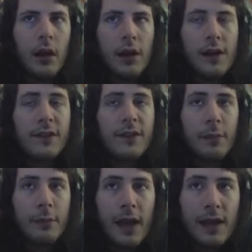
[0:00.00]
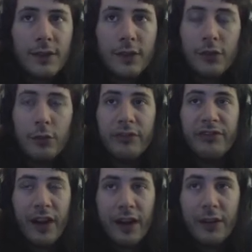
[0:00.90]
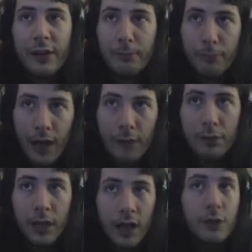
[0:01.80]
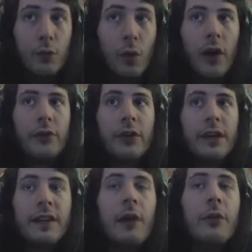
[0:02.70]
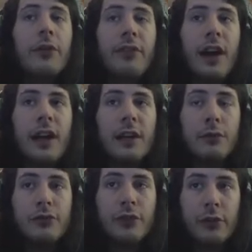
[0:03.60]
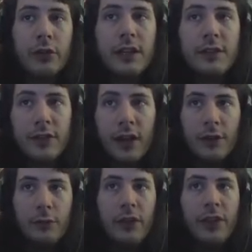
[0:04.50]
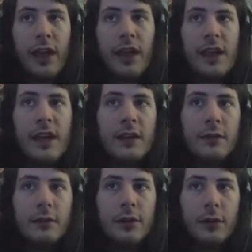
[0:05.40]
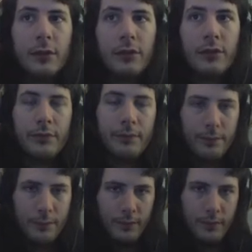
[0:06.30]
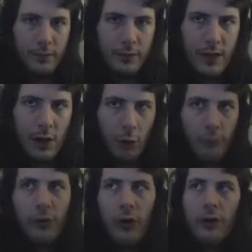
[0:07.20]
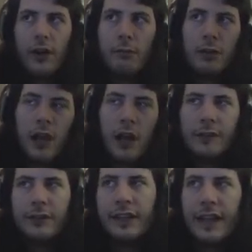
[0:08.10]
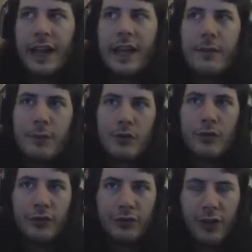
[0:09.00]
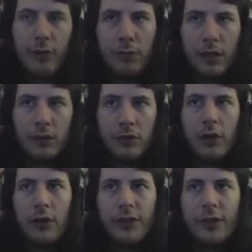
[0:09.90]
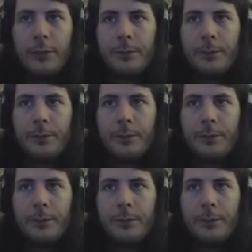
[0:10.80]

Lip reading: In some cases, you would find them by blind wandering, and that was fine. It was generally done with a, the overarching plot of the game. You'd stumble across it